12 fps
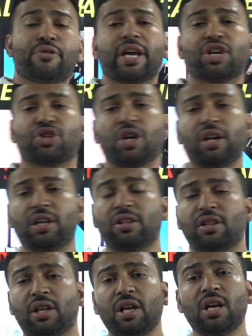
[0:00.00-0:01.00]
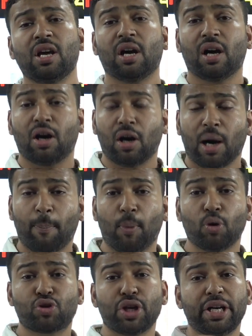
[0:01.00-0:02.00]
reaction in the
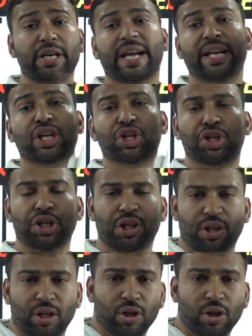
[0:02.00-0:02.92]
opposite direction.